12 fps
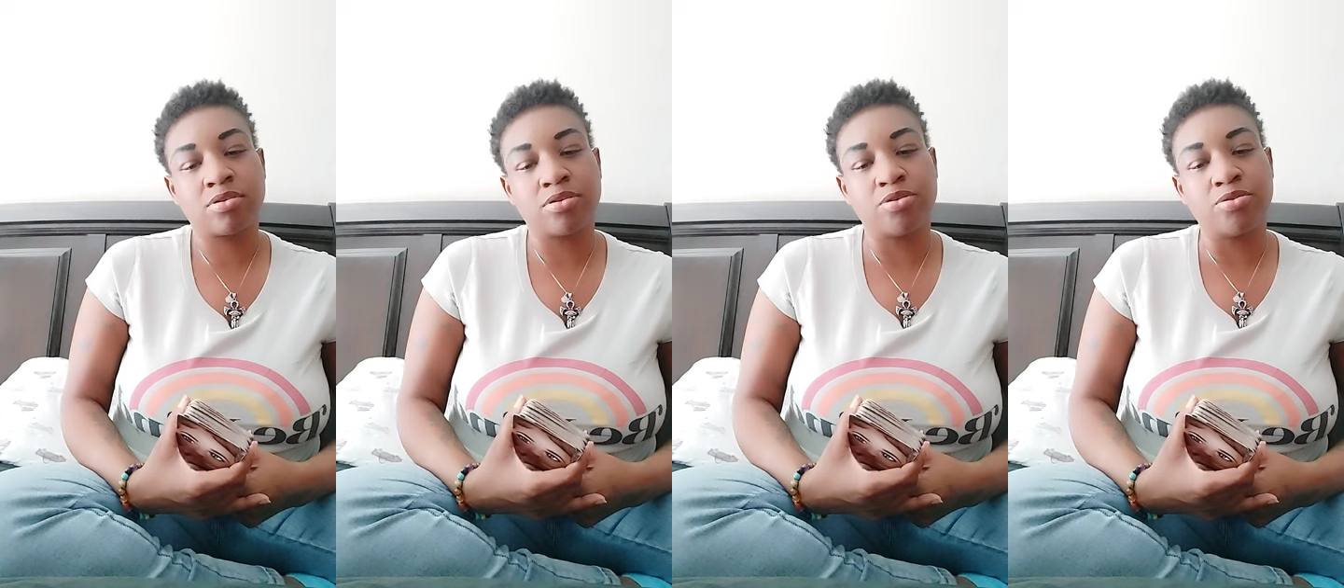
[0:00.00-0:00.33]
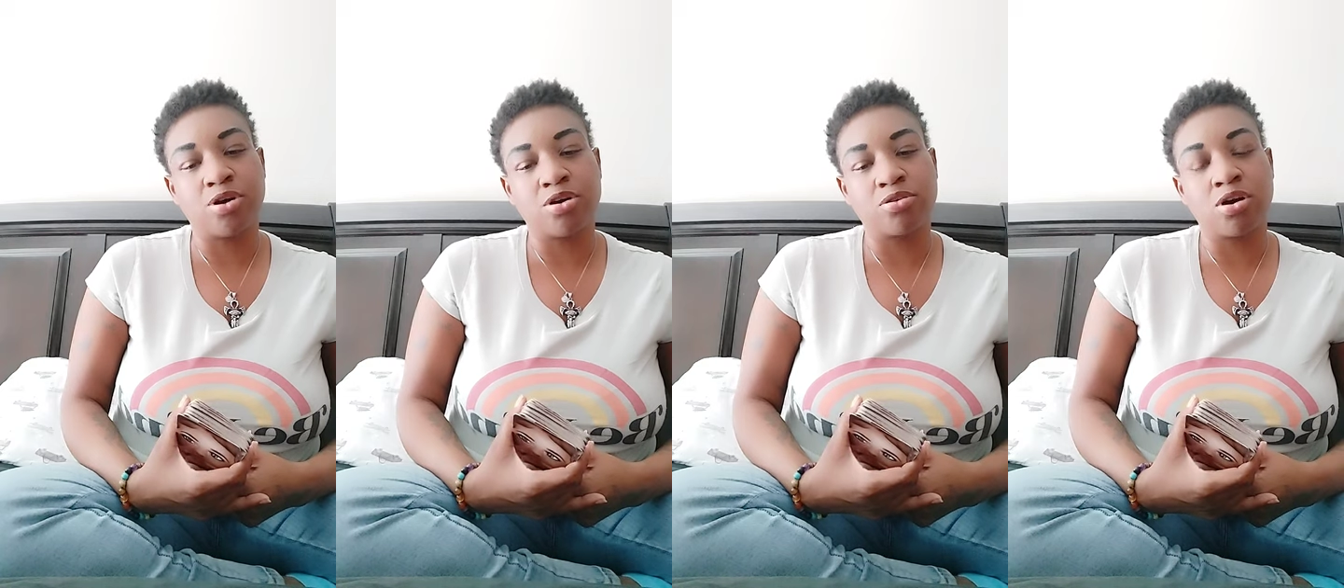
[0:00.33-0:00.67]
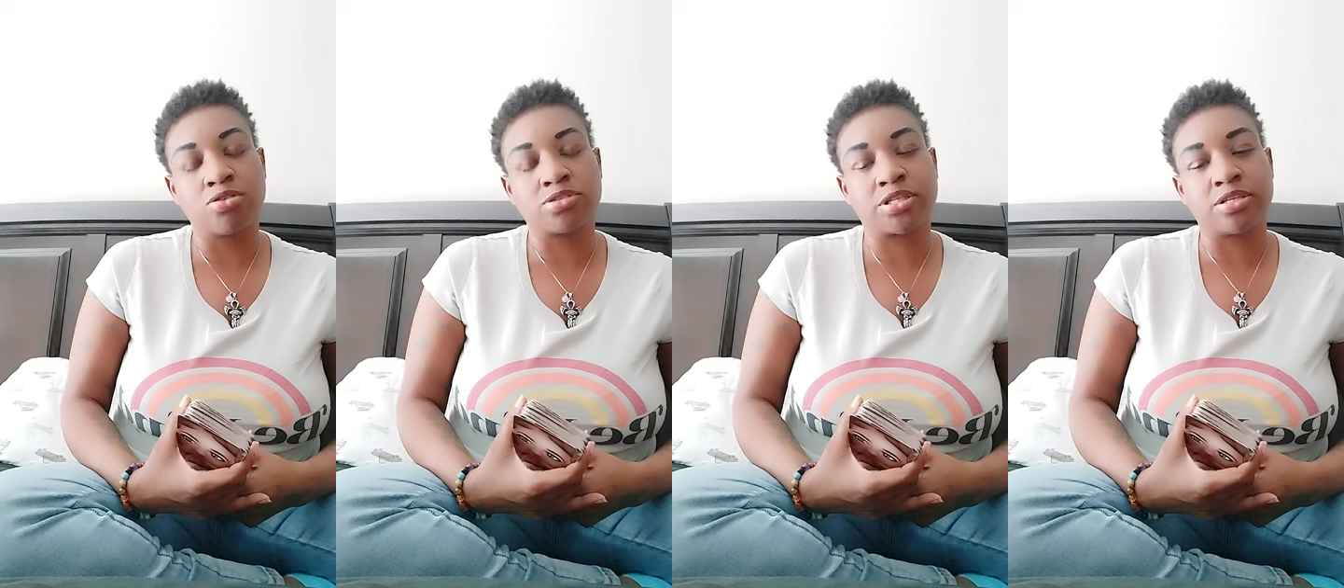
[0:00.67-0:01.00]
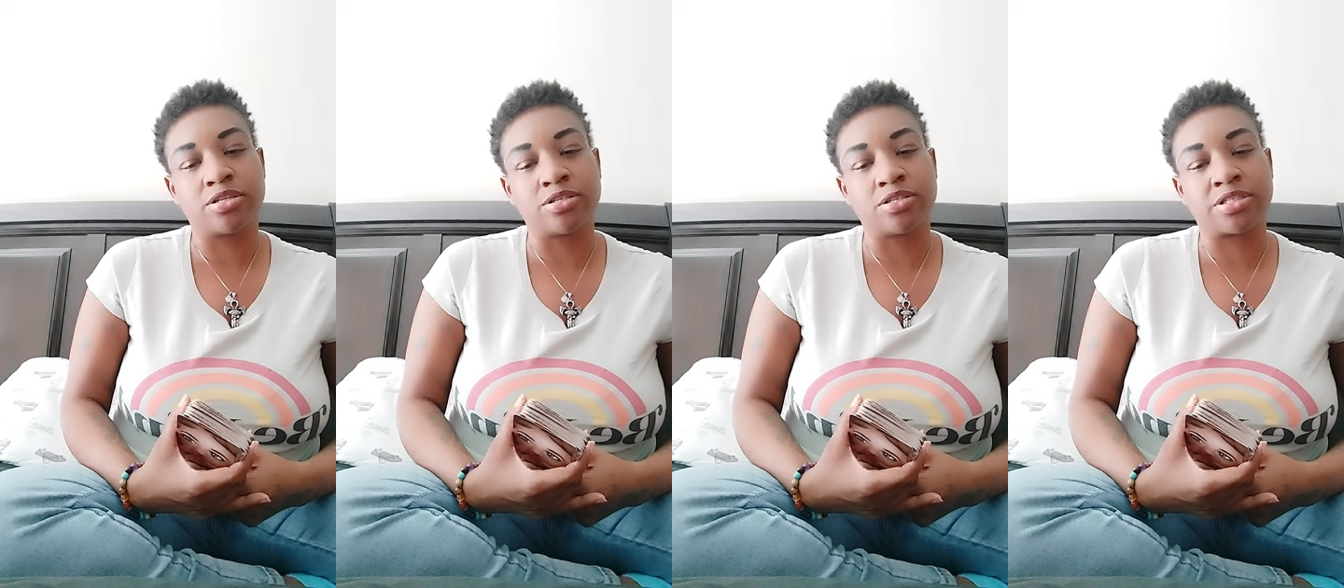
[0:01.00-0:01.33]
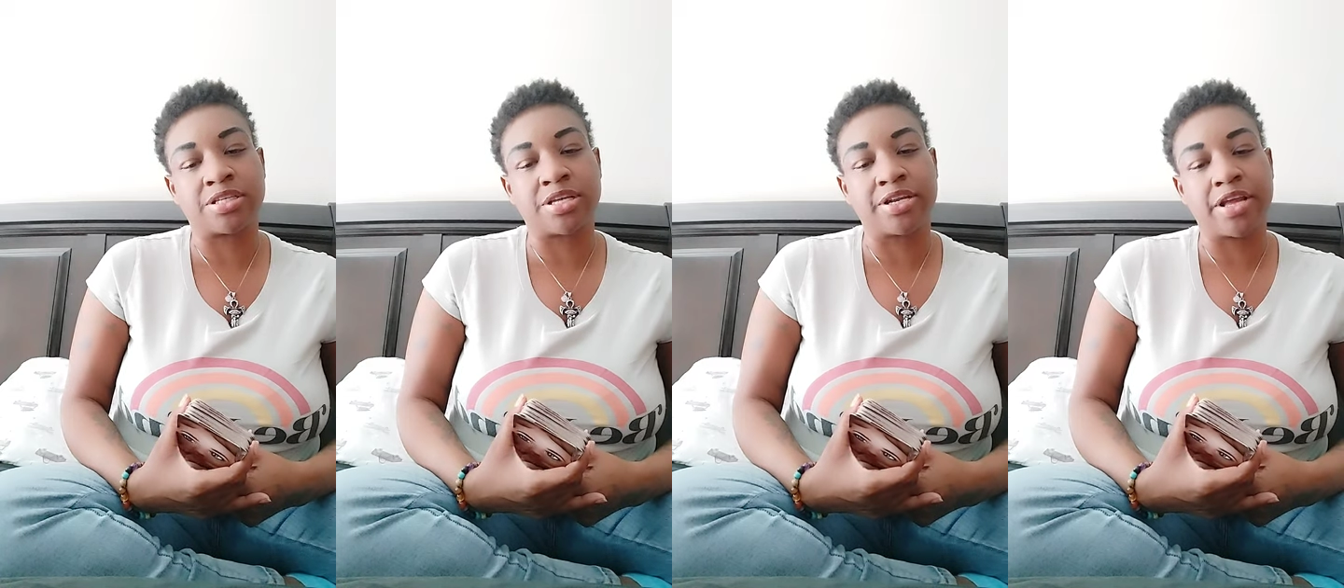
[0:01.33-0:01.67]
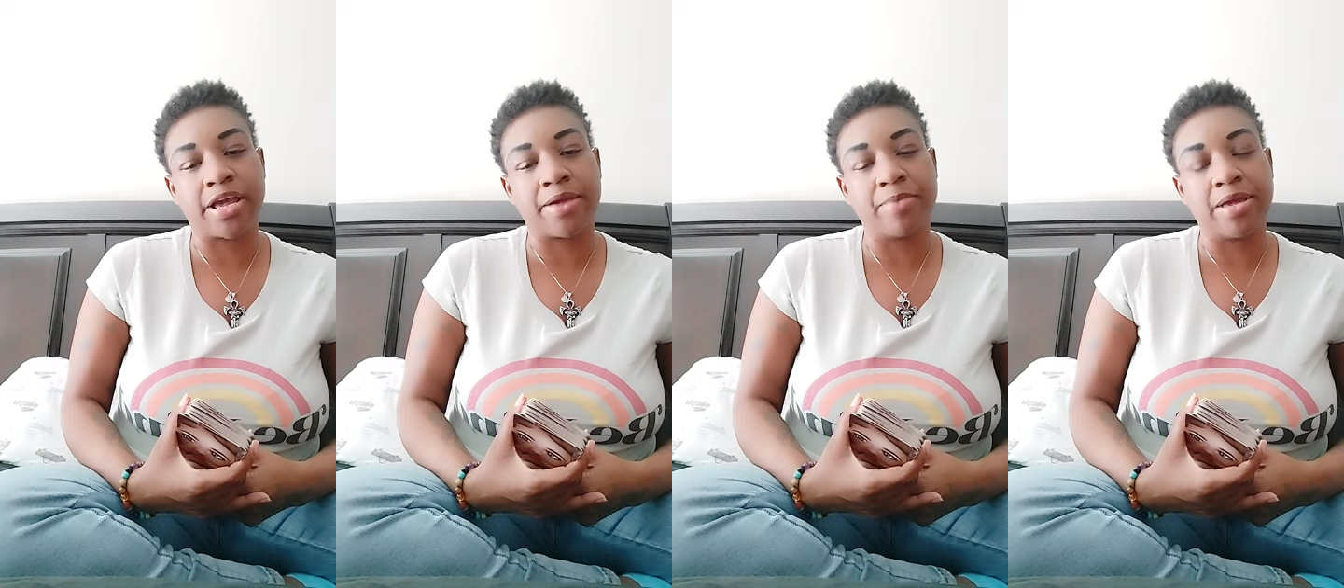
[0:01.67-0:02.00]
You know, go to
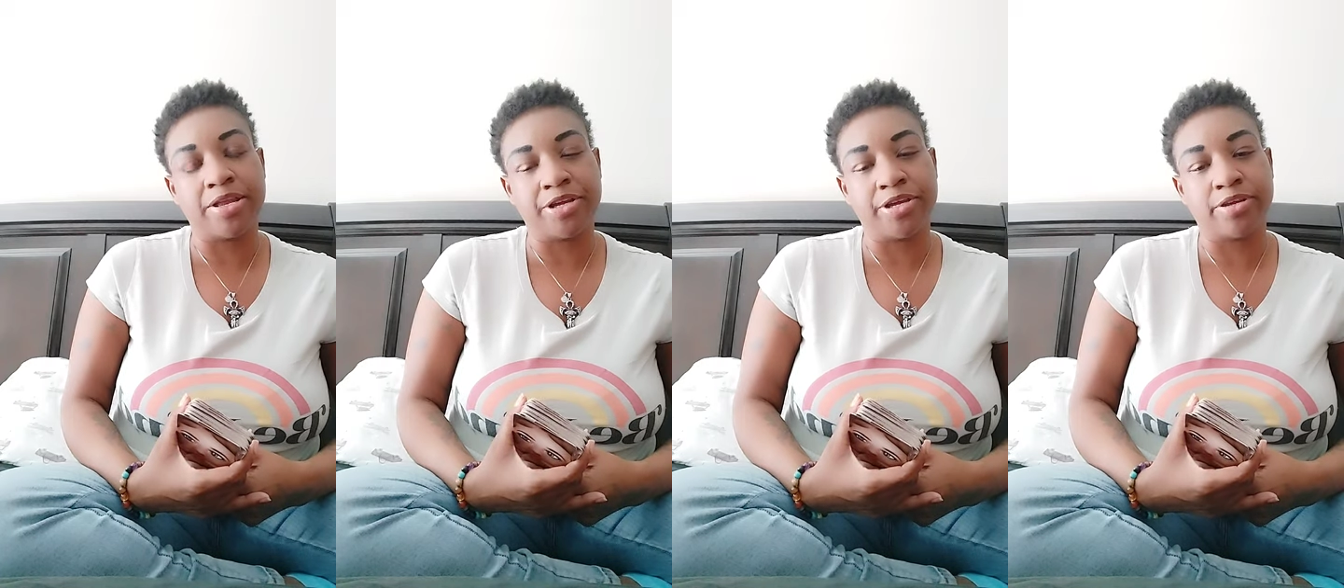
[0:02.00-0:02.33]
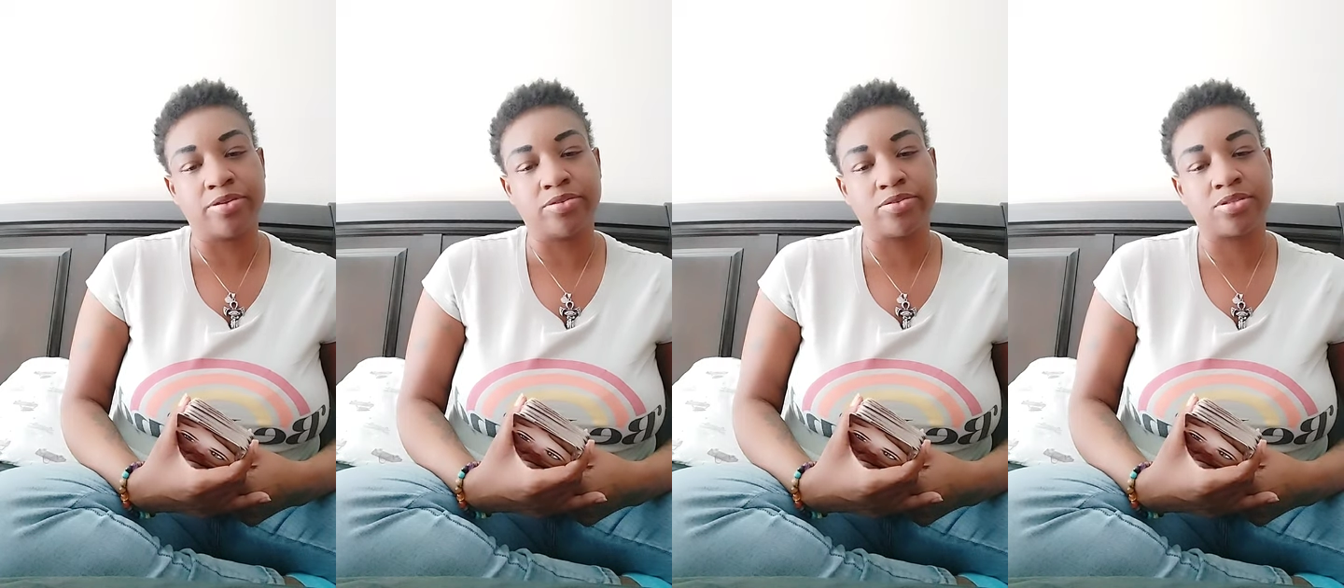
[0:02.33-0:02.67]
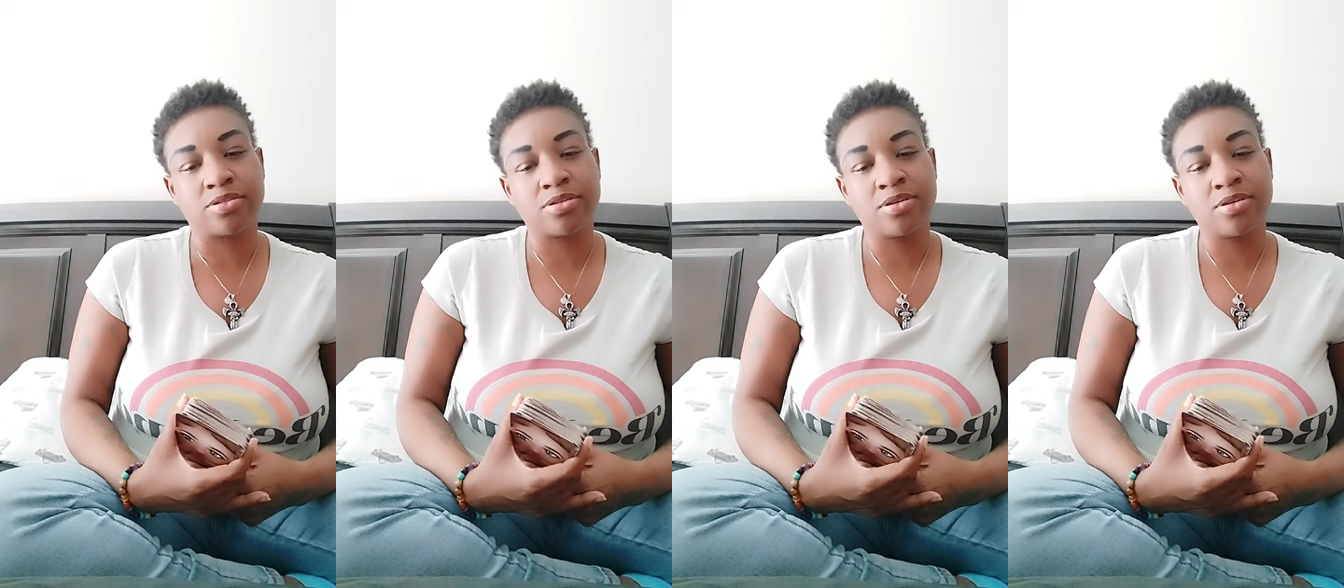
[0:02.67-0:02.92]
Sunday meetings,